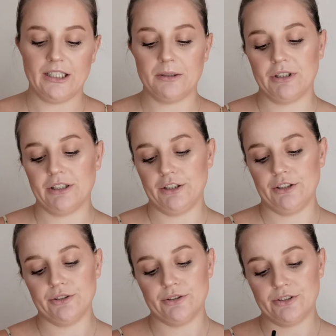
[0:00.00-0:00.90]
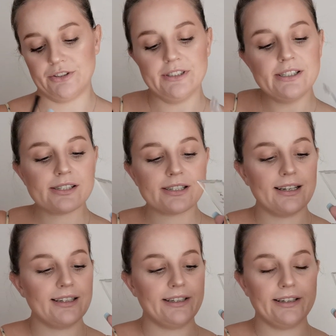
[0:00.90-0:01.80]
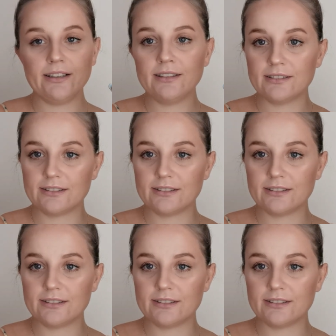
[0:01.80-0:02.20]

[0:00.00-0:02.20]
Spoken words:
I'm going to use this color here,